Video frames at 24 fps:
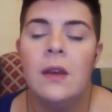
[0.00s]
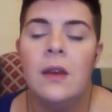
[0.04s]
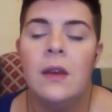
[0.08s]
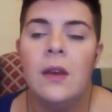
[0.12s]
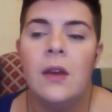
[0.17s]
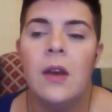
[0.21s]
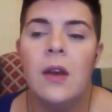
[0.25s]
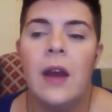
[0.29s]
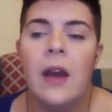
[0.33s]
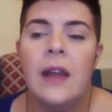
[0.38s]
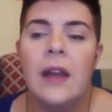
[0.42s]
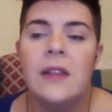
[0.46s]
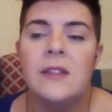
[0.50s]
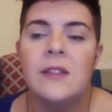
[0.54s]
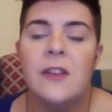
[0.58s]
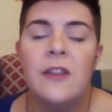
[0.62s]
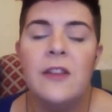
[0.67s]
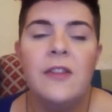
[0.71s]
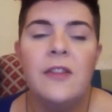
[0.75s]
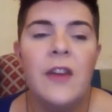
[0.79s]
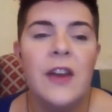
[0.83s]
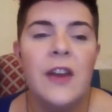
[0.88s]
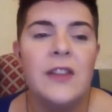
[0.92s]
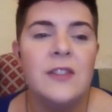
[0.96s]
All right. So
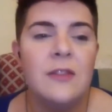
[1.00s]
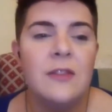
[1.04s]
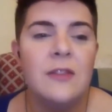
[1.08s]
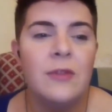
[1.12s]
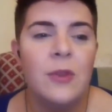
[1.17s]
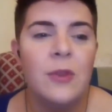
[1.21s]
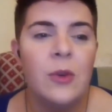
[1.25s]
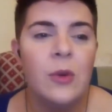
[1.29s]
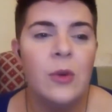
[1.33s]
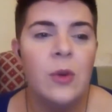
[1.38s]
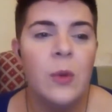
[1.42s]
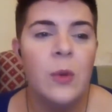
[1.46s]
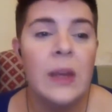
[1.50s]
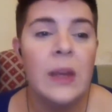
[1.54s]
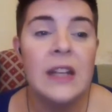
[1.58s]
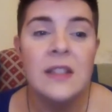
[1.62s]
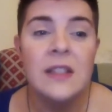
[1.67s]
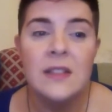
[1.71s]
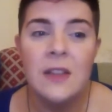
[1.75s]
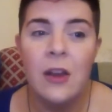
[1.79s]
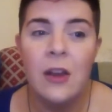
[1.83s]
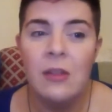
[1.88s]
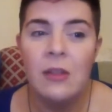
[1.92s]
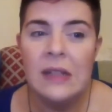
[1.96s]
first of all, we're going
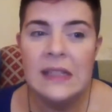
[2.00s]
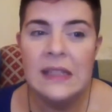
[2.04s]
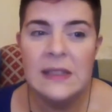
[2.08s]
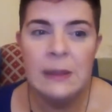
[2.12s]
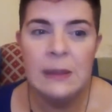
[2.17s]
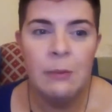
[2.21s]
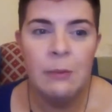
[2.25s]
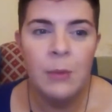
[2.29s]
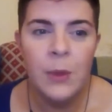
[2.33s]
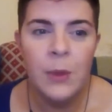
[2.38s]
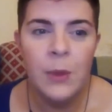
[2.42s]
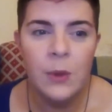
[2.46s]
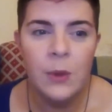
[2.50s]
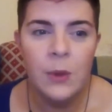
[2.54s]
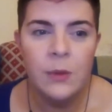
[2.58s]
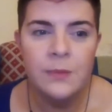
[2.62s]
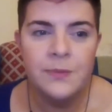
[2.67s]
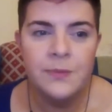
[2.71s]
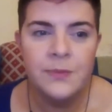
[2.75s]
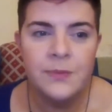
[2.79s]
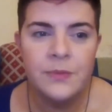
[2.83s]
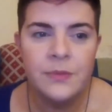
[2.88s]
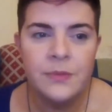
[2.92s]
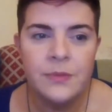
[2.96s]
to start really simple.
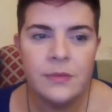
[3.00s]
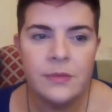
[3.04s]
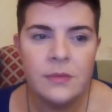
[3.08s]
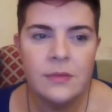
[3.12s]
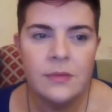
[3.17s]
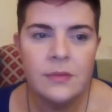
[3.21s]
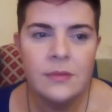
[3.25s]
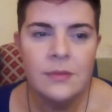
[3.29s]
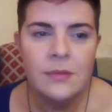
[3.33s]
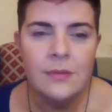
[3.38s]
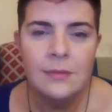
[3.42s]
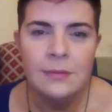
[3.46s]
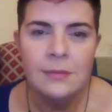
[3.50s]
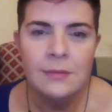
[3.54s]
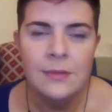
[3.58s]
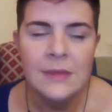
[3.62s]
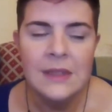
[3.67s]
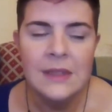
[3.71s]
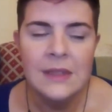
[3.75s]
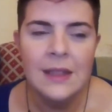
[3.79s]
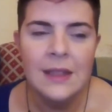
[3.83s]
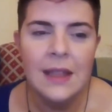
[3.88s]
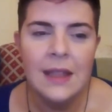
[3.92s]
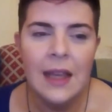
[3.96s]

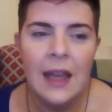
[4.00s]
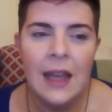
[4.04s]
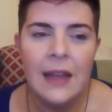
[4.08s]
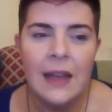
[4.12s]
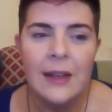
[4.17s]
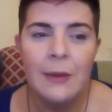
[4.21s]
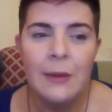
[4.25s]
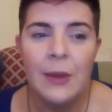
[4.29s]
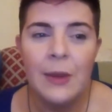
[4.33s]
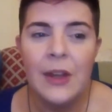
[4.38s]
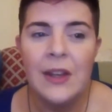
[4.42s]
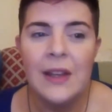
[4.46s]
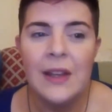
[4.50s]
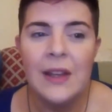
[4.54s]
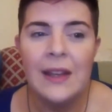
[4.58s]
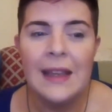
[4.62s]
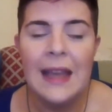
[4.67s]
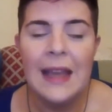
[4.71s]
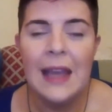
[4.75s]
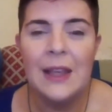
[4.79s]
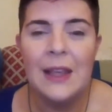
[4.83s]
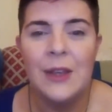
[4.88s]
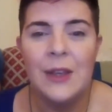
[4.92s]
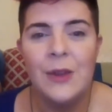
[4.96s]
And I'm going to
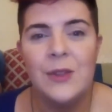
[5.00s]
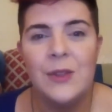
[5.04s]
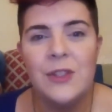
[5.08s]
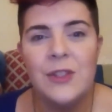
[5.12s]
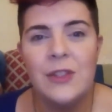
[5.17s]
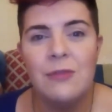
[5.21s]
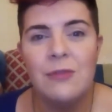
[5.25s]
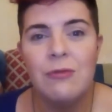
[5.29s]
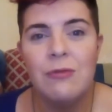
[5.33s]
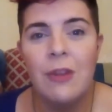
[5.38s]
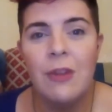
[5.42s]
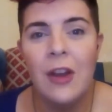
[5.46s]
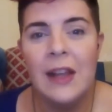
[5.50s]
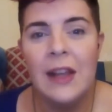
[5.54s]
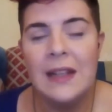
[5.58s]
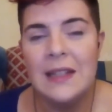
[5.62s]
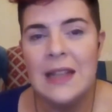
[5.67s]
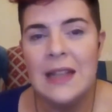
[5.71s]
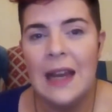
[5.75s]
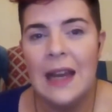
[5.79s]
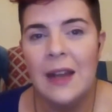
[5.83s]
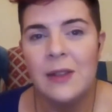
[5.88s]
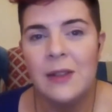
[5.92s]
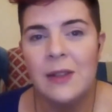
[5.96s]
get you to write
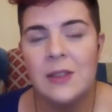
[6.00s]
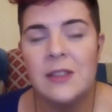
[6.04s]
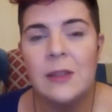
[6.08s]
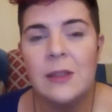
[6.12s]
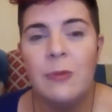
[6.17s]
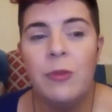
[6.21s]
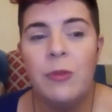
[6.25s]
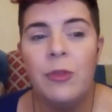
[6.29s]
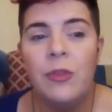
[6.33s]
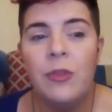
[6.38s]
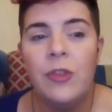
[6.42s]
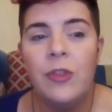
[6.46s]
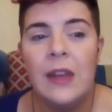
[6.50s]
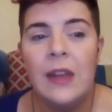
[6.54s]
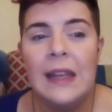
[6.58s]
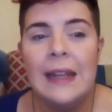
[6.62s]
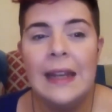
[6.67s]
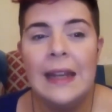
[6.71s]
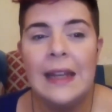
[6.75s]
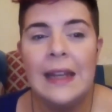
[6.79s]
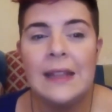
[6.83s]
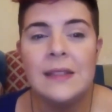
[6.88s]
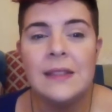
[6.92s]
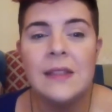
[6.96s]
down some
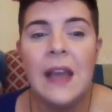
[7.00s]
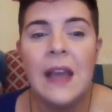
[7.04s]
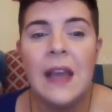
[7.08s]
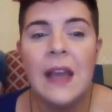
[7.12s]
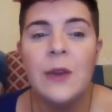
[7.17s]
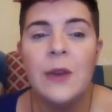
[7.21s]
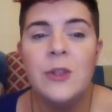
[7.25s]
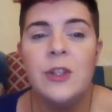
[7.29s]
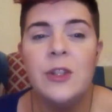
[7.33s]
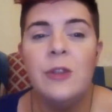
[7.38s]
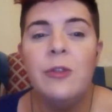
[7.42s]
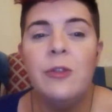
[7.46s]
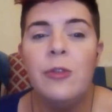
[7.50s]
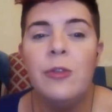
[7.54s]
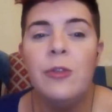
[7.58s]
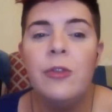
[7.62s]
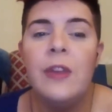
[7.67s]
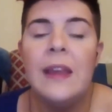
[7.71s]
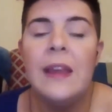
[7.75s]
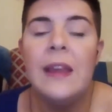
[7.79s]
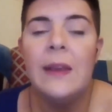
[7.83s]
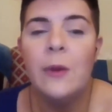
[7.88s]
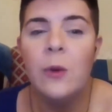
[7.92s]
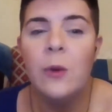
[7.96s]
feelings. How do you
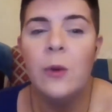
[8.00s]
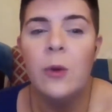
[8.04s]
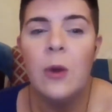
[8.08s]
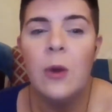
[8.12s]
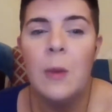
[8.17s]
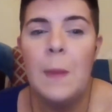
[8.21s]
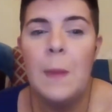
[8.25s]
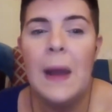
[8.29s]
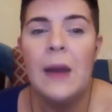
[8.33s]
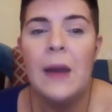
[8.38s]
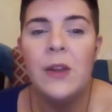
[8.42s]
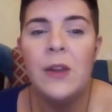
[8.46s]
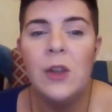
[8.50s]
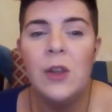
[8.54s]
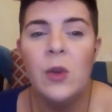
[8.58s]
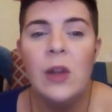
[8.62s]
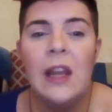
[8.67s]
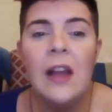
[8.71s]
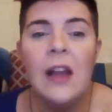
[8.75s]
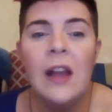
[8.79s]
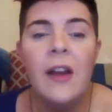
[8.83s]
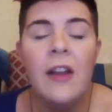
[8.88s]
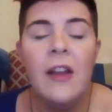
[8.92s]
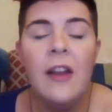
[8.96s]
feel about your
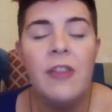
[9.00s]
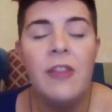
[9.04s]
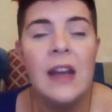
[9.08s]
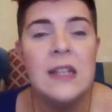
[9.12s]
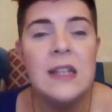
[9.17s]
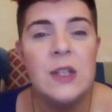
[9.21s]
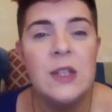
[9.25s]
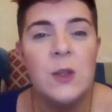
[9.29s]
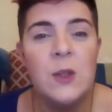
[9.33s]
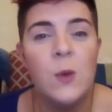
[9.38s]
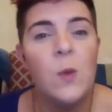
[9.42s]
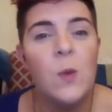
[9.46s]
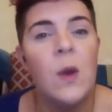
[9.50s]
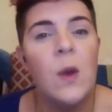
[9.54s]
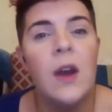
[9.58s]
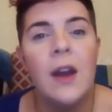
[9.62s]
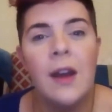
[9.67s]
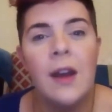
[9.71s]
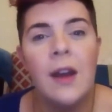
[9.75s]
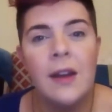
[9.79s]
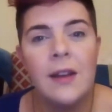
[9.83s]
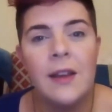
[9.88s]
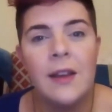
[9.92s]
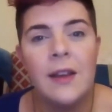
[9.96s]
life and your
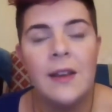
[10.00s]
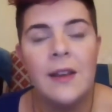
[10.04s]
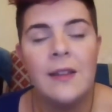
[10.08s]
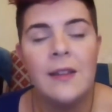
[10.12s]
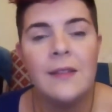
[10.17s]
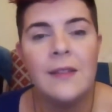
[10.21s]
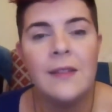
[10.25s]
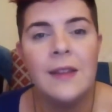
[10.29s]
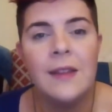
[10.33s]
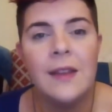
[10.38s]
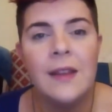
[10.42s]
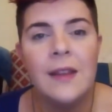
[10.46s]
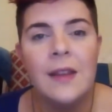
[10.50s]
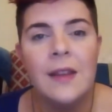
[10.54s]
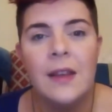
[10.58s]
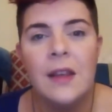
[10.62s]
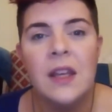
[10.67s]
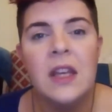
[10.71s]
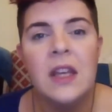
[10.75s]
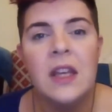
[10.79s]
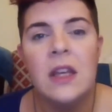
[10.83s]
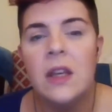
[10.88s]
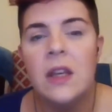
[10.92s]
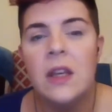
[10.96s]
work?
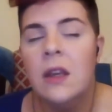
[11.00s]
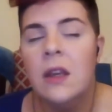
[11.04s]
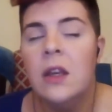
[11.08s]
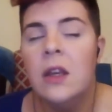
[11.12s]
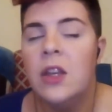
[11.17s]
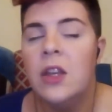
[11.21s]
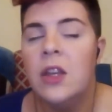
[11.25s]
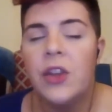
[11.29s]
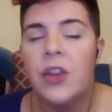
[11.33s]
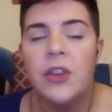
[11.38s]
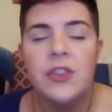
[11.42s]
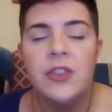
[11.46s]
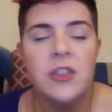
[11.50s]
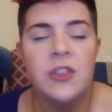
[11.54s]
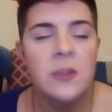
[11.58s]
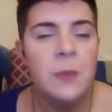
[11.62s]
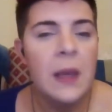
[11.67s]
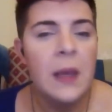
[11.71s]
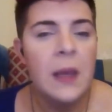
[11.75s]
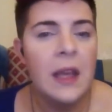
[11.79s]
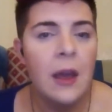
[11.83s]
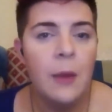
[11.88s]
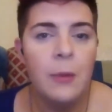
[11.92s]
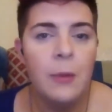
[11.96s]
You can just
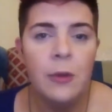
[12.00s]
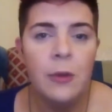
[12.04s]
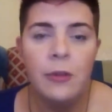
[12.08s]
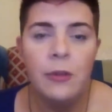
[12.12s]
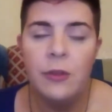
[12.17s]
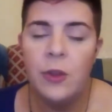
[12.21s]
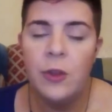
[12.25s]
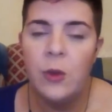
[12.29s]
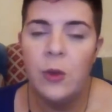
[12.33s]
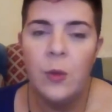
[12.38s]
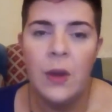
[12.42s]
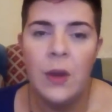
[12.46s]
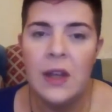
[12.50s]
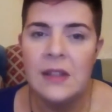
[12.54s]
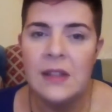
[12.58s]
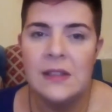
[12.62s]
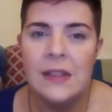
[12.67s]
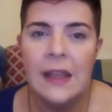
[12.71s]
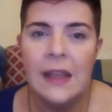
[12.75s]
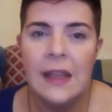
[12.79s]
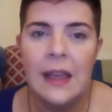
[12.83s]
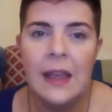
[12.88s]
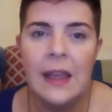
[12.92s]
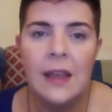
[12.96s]
pick up a few
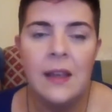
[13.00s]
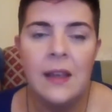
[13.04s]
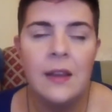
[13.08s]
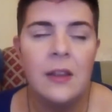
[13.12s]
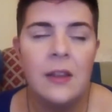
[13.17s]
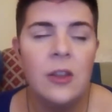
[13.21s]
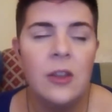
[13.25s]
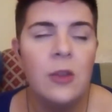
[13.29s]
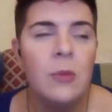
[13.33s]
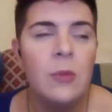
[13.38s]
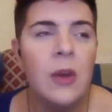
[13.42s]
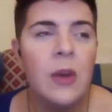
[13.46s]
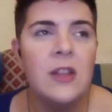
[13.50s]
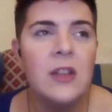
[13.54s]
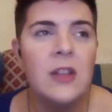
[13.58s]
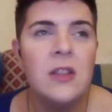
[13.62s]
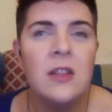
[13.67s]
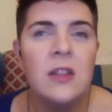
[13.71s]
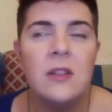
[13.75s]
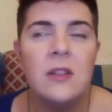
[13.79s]
words here. You might